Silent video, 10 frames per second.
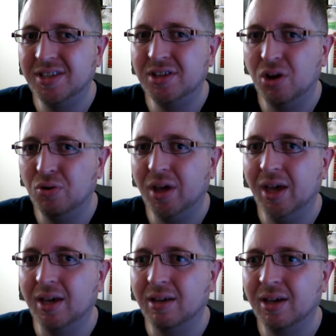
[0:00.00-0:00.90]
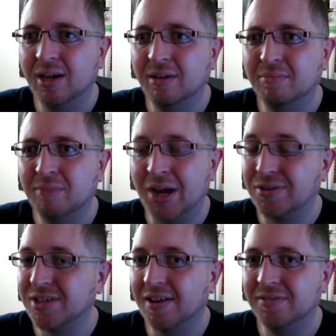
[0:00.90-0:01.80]
did okay.
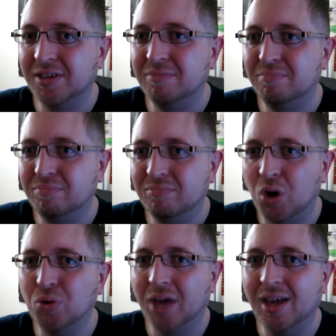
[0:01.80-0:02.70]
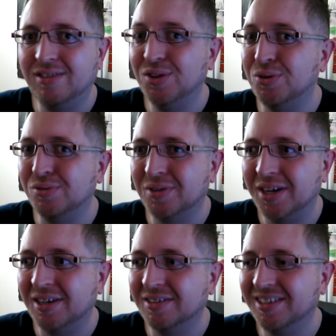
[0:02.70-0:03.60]
Microsoft did okay too.
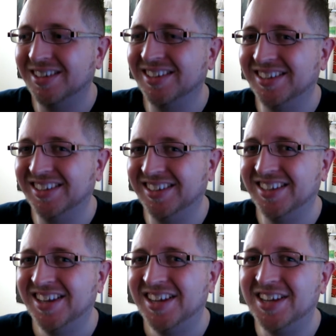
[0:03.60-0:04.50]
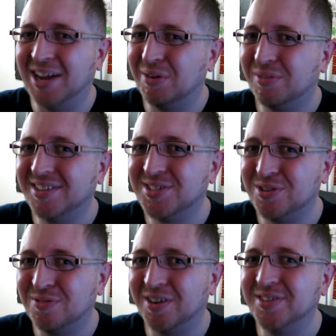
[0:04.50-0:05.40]
Everyone
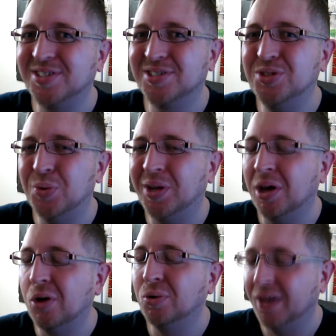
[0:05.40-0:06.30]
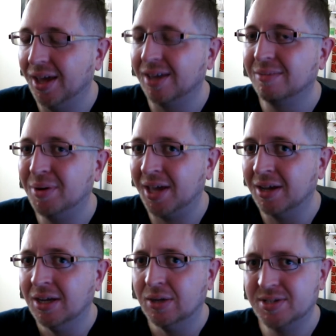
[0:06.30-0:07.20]
so far is just doing okay. But yeah,
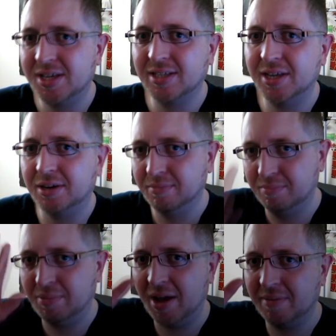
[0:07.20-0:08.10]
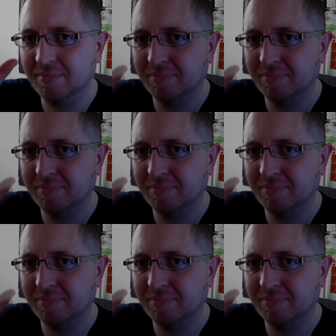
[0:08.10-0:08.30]
see you guys later. Bye.